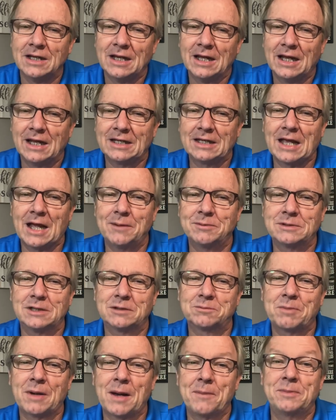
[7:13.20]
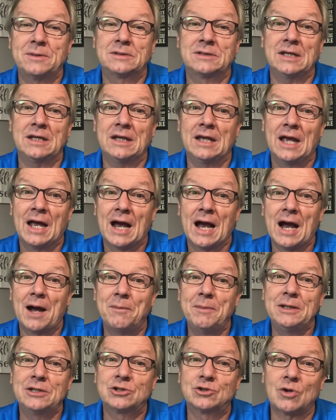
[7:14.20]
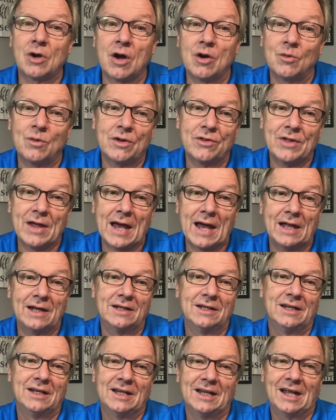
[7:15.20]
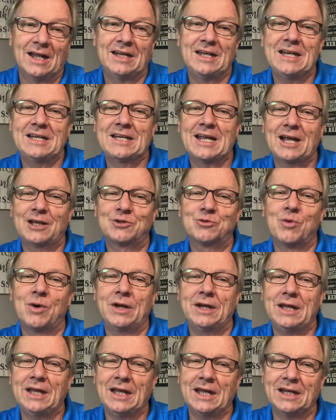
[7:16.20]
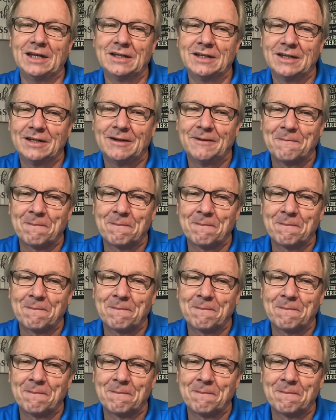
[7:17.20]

and Caleb says, Poppy, see, I'll be strong with that. And he takes one end.